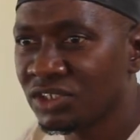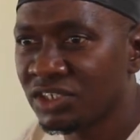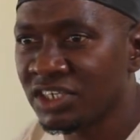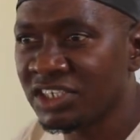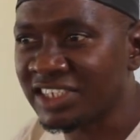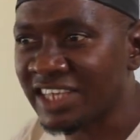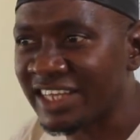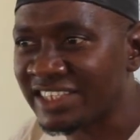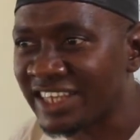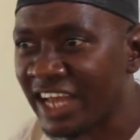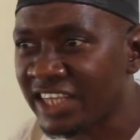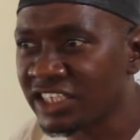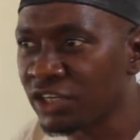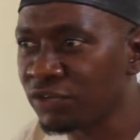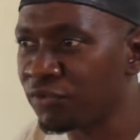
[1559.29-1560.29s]
is
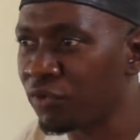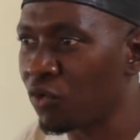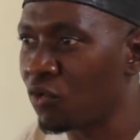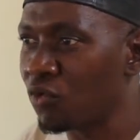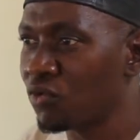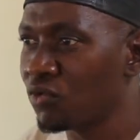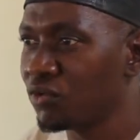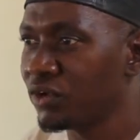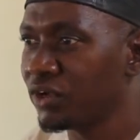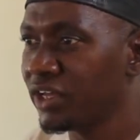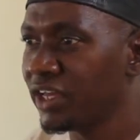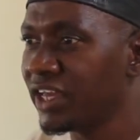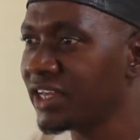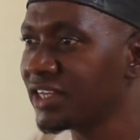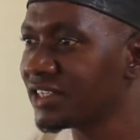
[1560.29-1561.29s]
entitled for
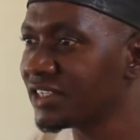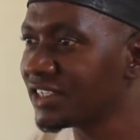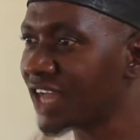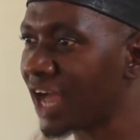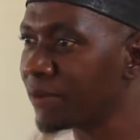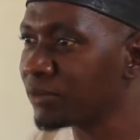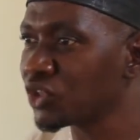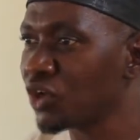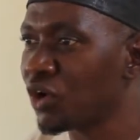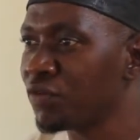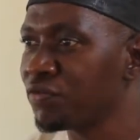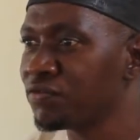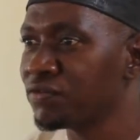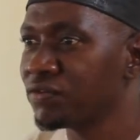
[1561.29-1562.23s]
in terms of